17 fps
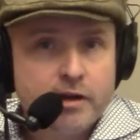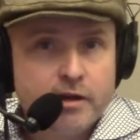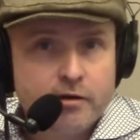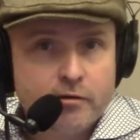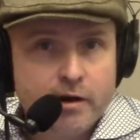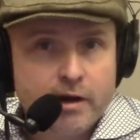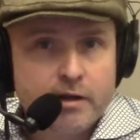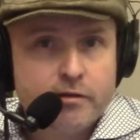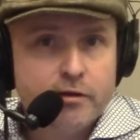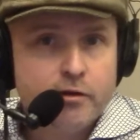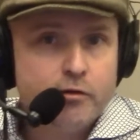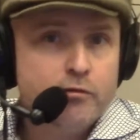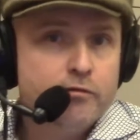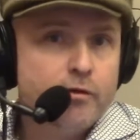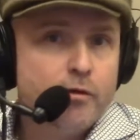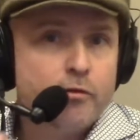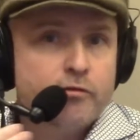Greg, the
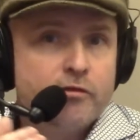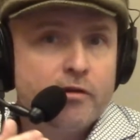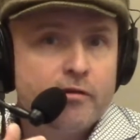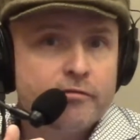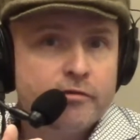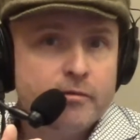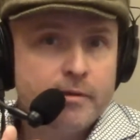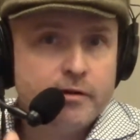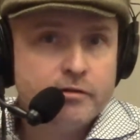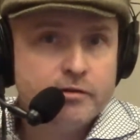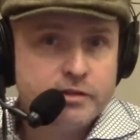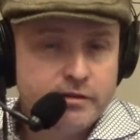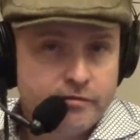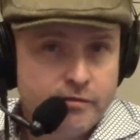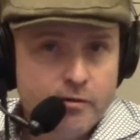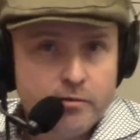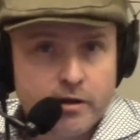nouveau stuff from Energy
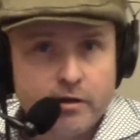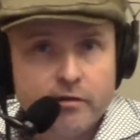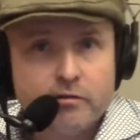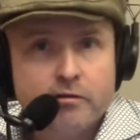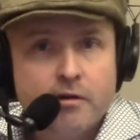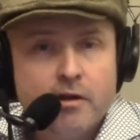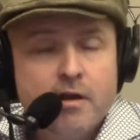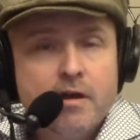Focus,